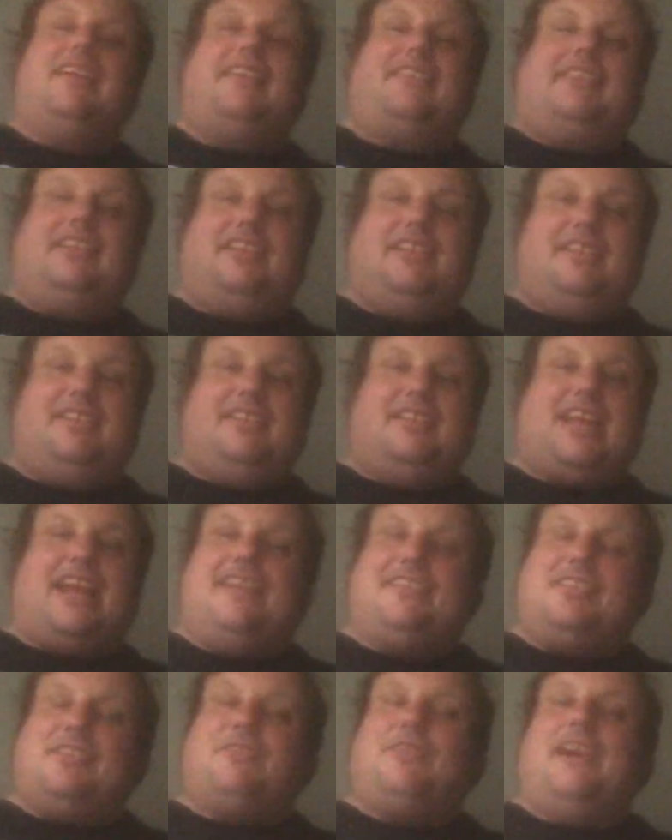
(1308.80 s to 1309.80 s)
then
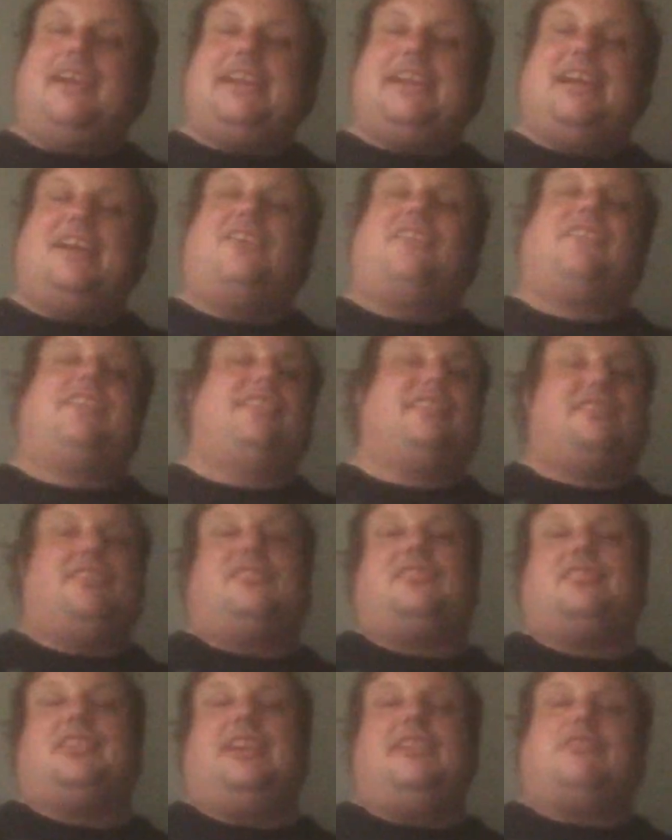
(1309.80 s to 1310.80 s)
as of right now, this
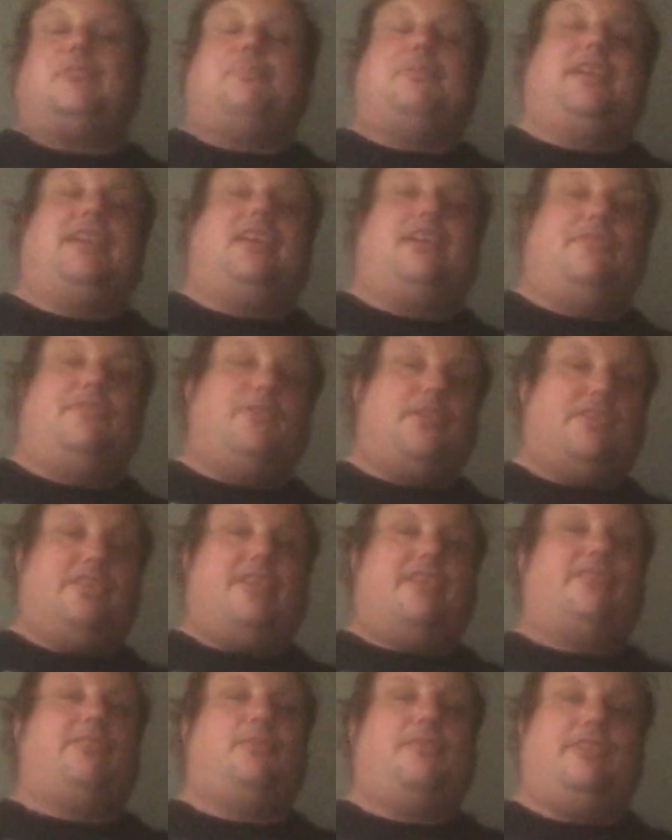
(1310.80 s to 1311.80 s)
could change depending on whether or
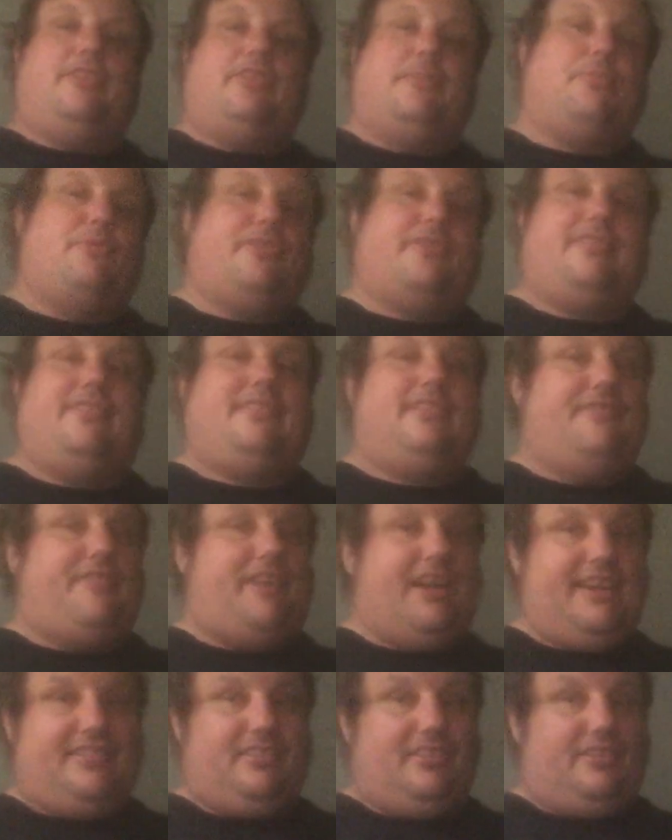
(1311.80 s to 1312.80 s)
not Sony supports this
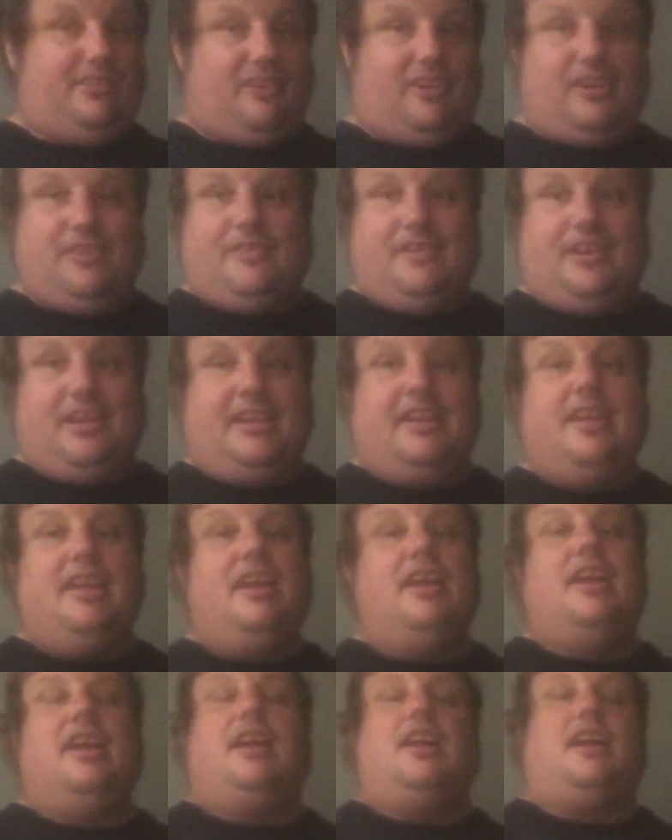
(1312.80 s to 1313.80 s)
device in the long run.
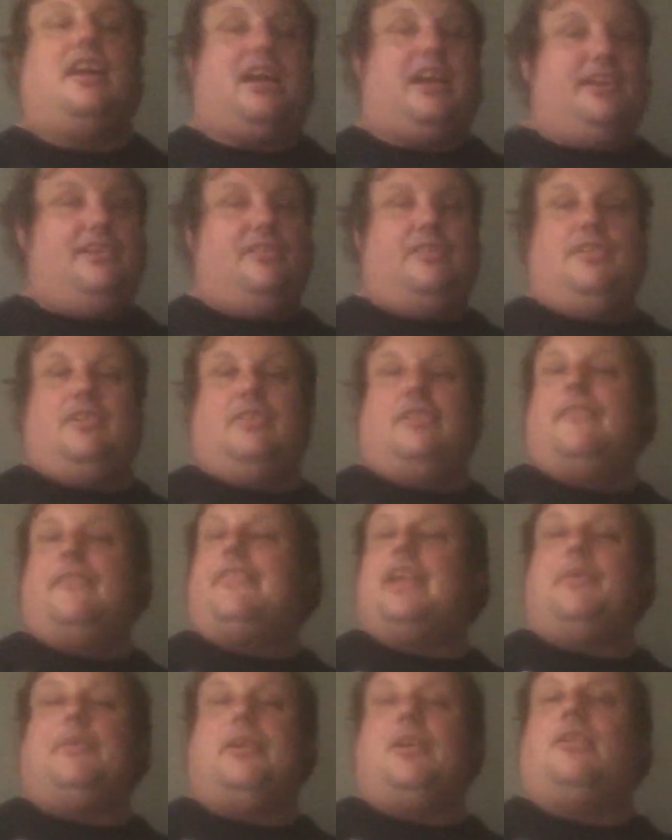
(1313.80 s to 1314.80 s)
I don't know if
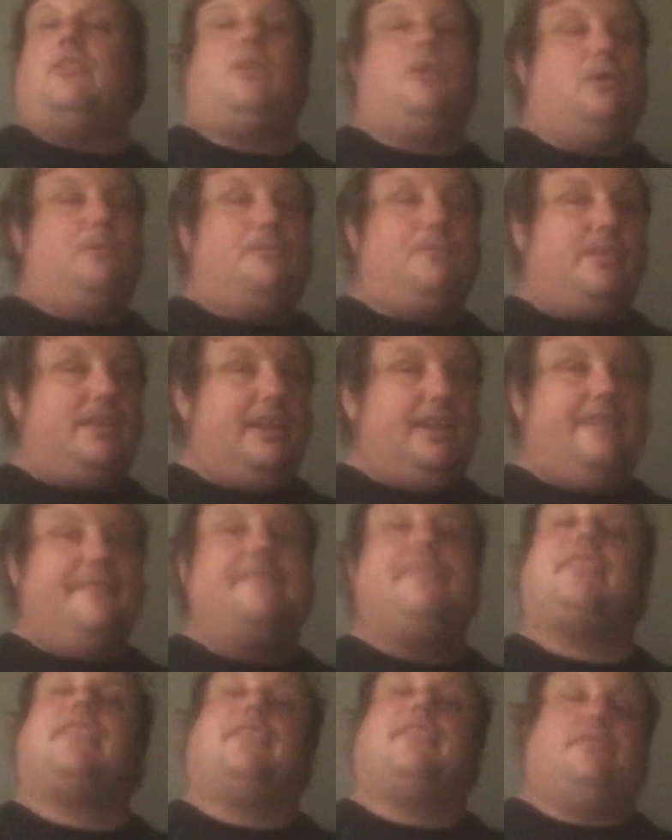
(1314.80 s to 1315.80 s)
they will. Hopefully,
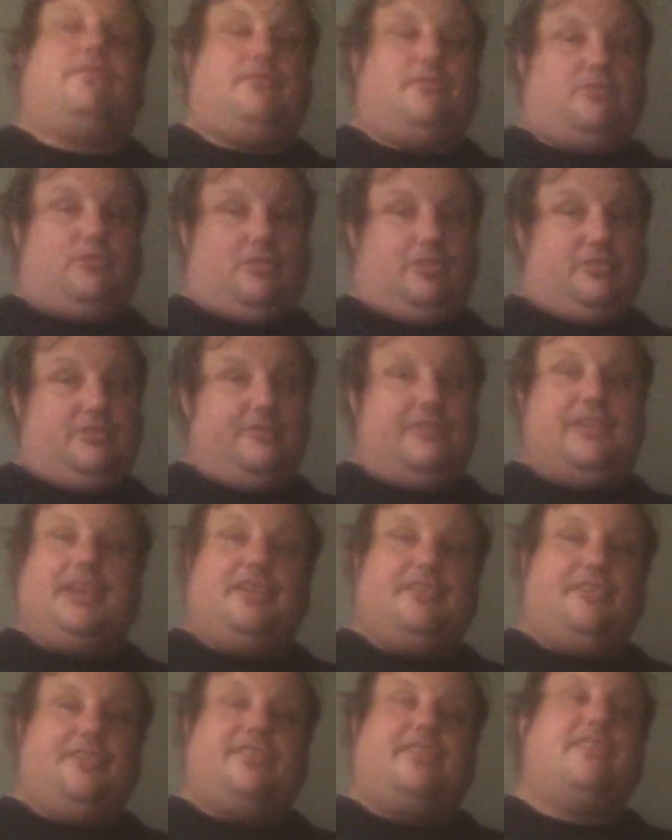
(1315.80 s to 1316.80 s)
cross your
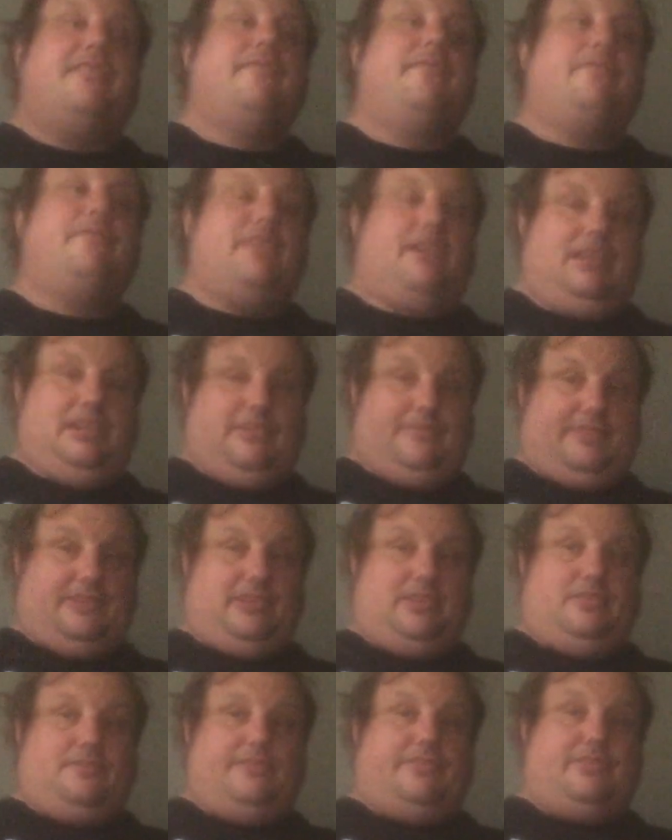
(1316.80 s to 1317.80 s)
fingers. You never
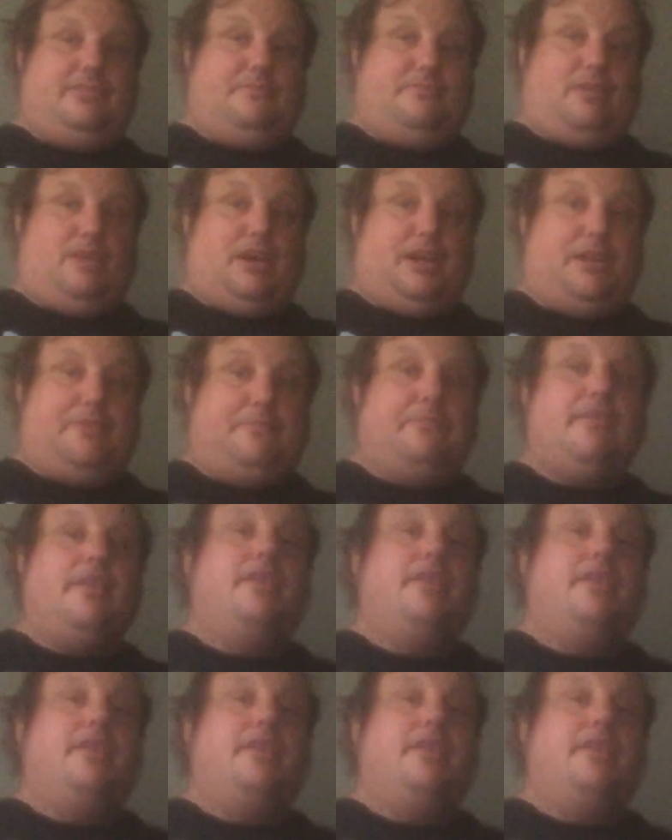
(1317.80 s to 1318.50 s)
know with Jim Ryan.